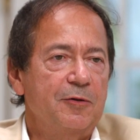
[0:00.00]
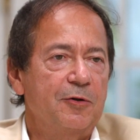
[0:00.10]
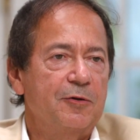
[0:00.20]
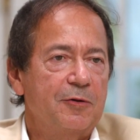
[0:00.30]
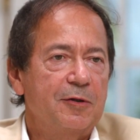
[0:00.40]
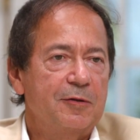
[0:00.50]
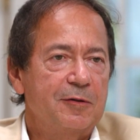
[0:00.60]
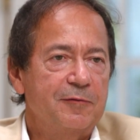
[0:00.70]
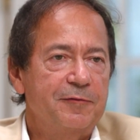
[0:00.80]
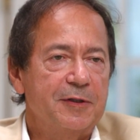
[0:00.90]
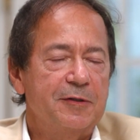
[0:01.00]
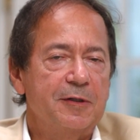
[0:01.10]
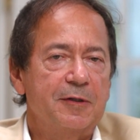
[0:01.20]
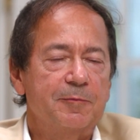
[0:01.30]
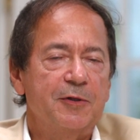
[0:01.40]
hurt our fixed
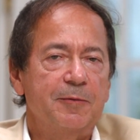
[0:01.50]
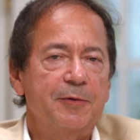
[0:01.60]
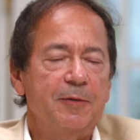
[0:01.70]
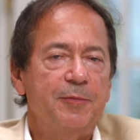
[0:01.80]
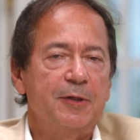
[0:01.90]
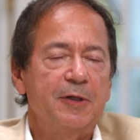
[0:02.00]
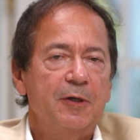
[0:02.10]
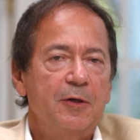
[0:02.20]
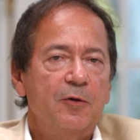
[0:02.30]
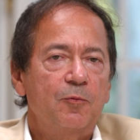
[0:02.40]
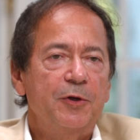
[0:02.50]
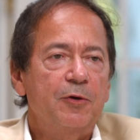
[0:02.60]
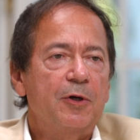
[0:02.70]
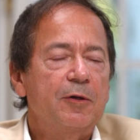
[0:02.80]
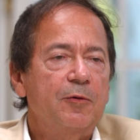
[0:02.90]
income company. But
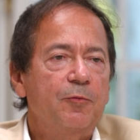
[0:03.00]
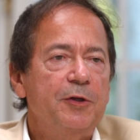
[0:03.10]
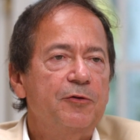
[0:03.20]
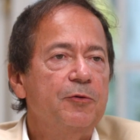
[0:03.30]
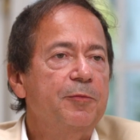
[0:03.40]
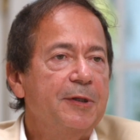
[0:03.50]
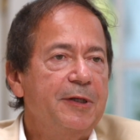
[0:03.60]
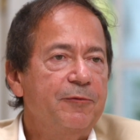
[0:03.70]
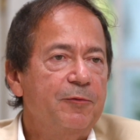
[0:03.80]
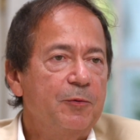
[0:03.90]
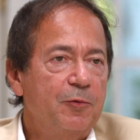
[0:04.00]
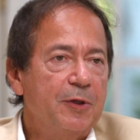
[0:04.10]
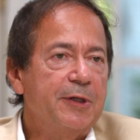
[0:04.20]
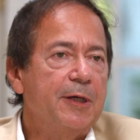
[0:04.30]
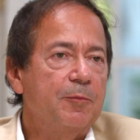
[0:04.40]
we do believe we
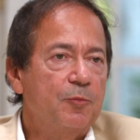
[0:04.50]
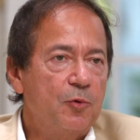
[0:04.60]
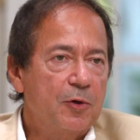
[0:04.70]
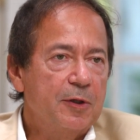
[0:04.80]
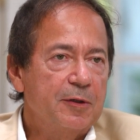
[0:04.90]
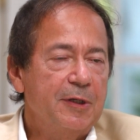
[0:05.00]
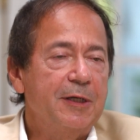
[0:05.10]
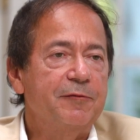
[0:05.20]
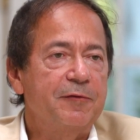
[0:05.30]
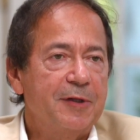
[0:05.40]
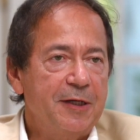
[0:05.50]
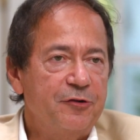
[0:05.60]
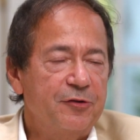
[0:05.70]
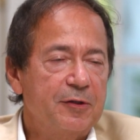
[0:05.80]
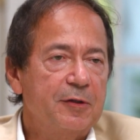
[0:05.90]
will get more
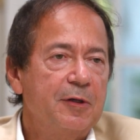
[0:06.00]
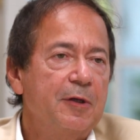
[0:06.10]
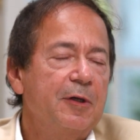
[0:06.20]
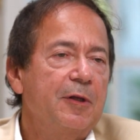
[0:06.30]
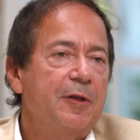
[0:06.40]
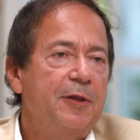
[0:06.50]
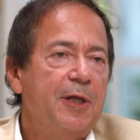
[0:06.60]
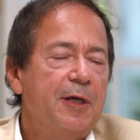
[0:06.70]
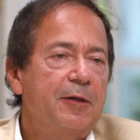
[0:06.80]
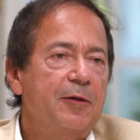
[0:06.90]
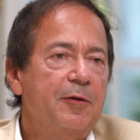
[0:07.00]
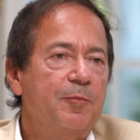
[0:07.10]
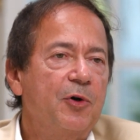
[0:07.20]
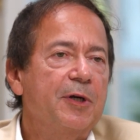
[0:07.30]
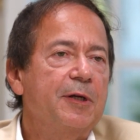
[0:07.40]
inflation than the
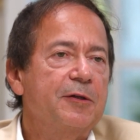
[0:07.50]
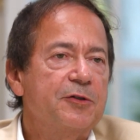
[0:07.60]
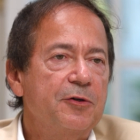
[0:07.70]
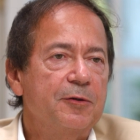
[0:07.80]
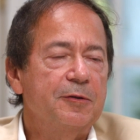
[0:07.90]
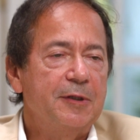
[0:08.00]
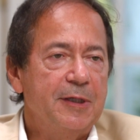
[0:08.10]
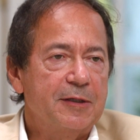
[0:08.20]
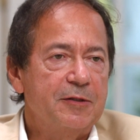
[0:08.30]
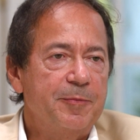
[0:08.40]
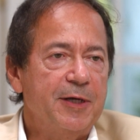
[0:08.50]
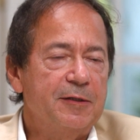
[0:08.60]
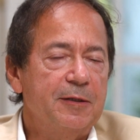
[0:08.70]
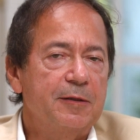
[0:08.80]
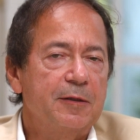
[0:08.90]
market is currently
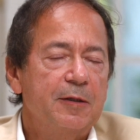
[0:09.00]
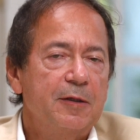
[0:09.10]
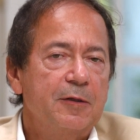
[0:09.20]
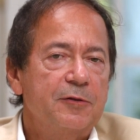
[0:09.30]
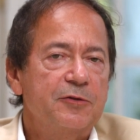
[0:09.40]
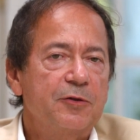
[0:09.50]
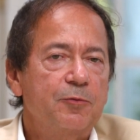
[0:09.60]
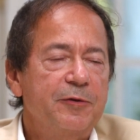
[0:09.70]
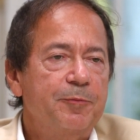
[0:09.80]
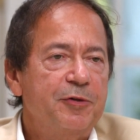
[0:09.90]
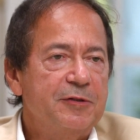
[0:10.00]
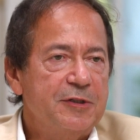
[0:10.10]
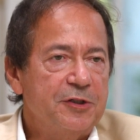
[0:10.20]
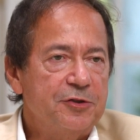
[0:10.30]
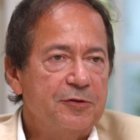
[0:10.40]
expecting. So we've
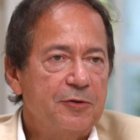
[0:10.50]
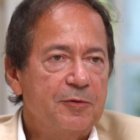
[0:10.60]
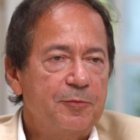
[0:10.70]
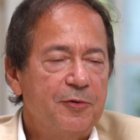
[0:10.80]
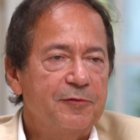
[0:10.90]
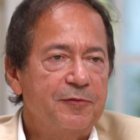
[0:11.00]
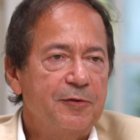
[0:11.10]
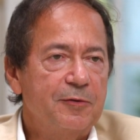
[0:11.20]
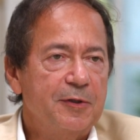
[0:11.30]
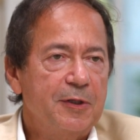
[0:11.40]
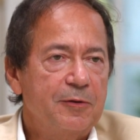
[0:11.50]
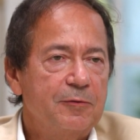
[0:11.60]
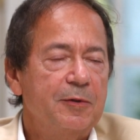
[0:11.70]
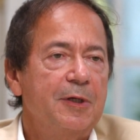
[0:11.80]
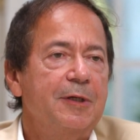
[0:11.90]
positioned our
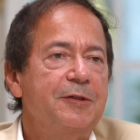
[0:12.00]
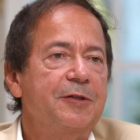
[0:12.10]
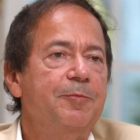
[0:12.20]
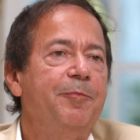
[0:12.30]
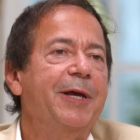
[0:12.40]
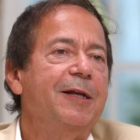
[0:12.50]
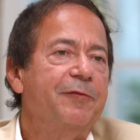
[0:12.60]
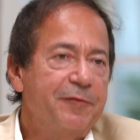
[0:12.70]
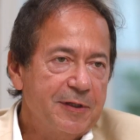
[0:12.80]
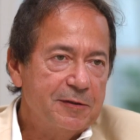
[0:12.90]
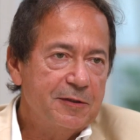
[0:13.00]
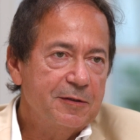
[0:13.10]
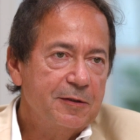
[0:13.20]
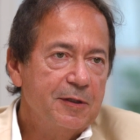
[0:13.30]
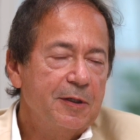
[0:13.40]
portfolio to benefit
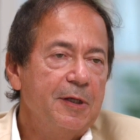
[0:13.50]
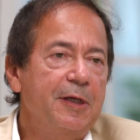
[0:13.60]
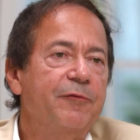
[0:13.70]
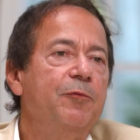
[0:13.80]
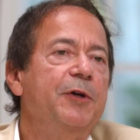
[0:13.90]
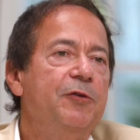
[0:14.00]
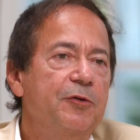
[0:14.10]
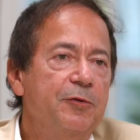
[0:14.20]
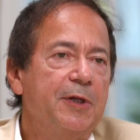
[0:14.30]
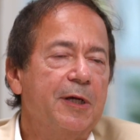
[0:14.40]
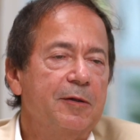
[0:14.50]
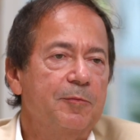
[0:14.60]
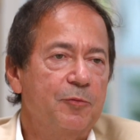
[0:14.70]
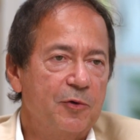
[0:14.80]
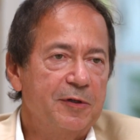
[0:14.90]
if we do get
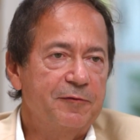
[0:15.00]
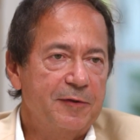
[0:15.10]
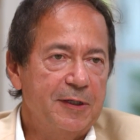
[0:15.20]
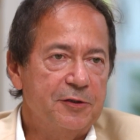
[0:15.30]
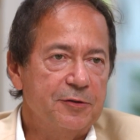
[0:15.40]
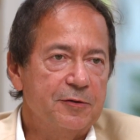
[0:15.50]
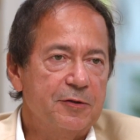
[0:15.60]
more inflation.